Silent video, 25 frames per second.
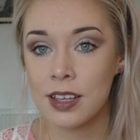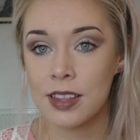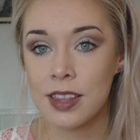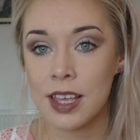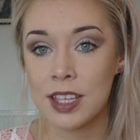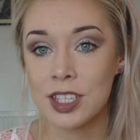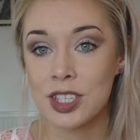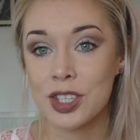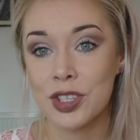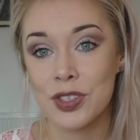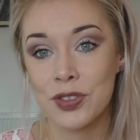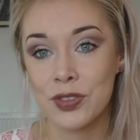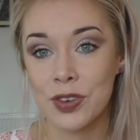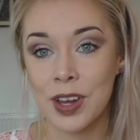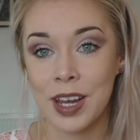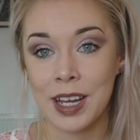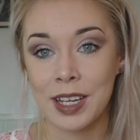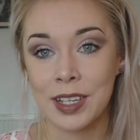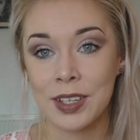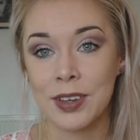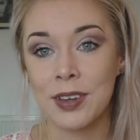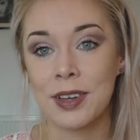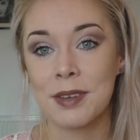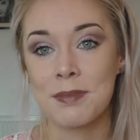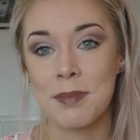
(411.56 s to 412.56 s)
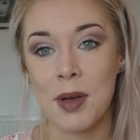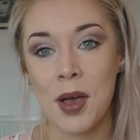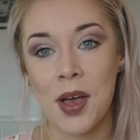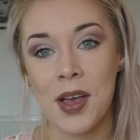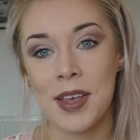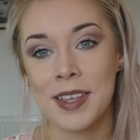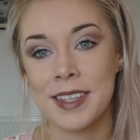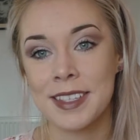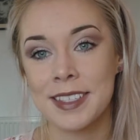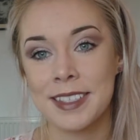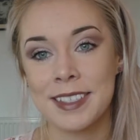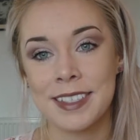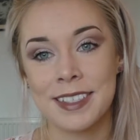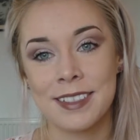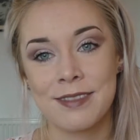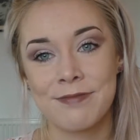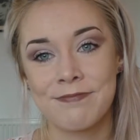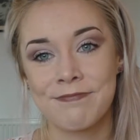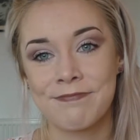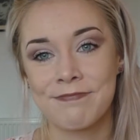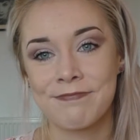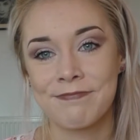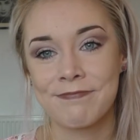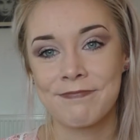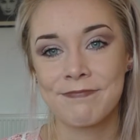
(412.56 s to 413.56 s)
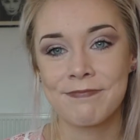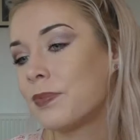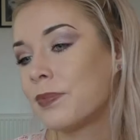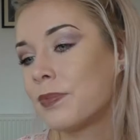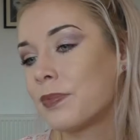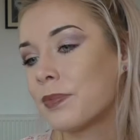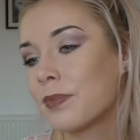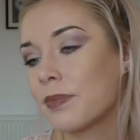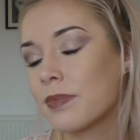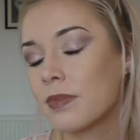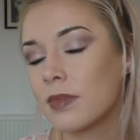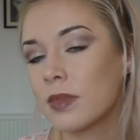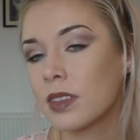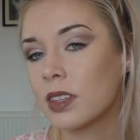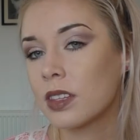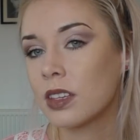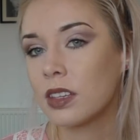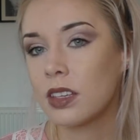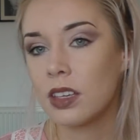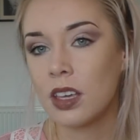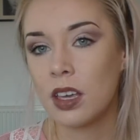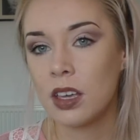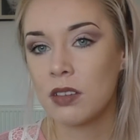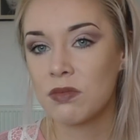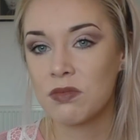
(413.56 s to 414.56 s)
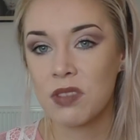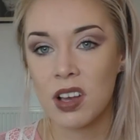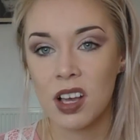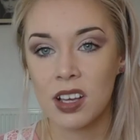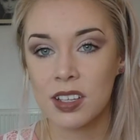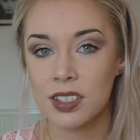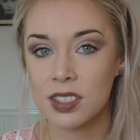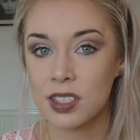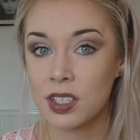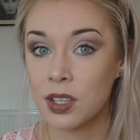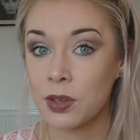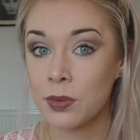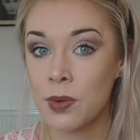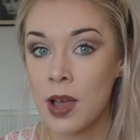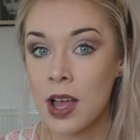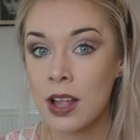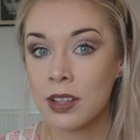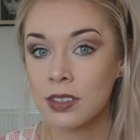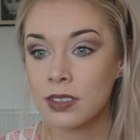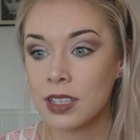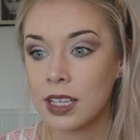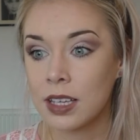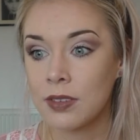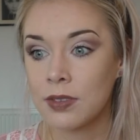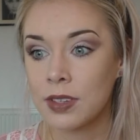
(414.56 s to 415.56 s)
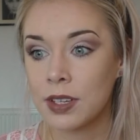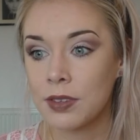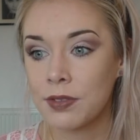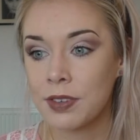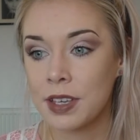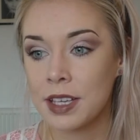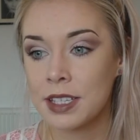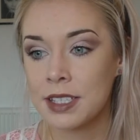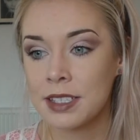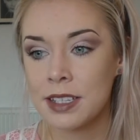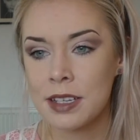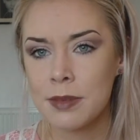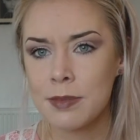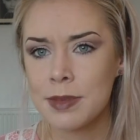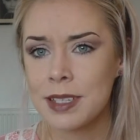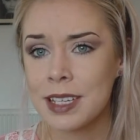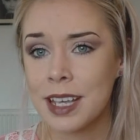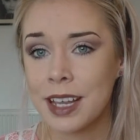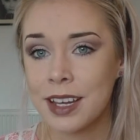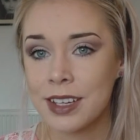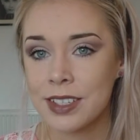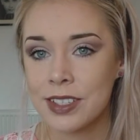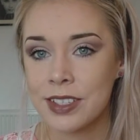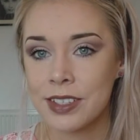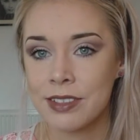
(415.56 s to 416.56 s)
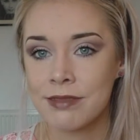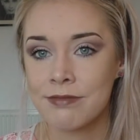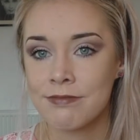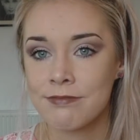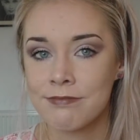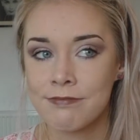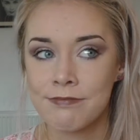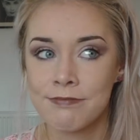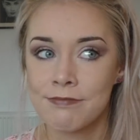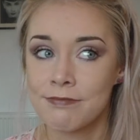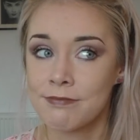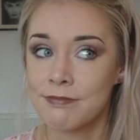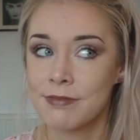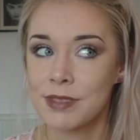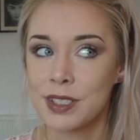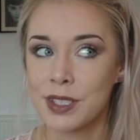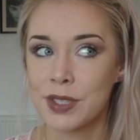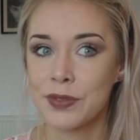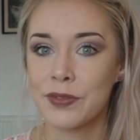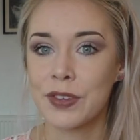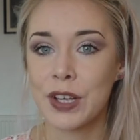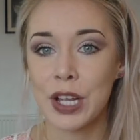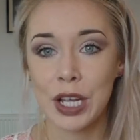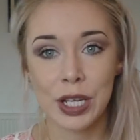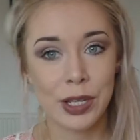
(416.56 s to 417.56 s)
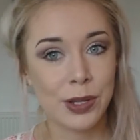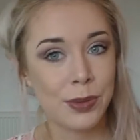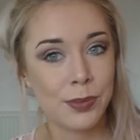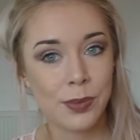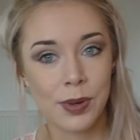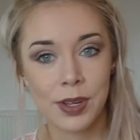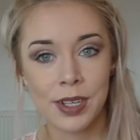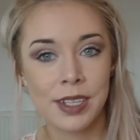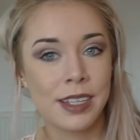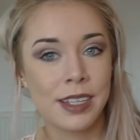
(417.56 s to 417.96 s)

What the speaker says: that's a train going past. It works so well, even if it is an imitation. It's very good.